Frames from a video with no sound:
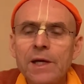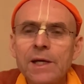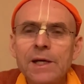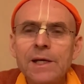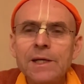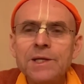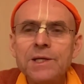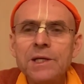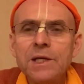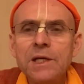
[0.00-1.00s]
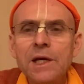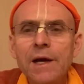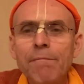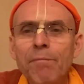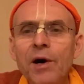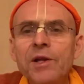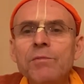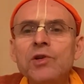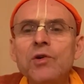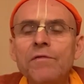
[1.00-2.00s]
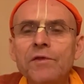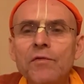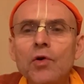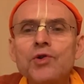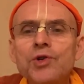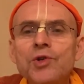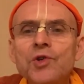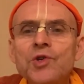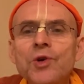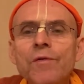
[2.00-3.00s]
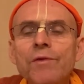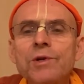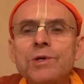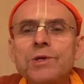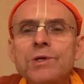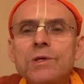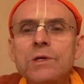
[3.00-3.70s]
is the embodiment of devotional service,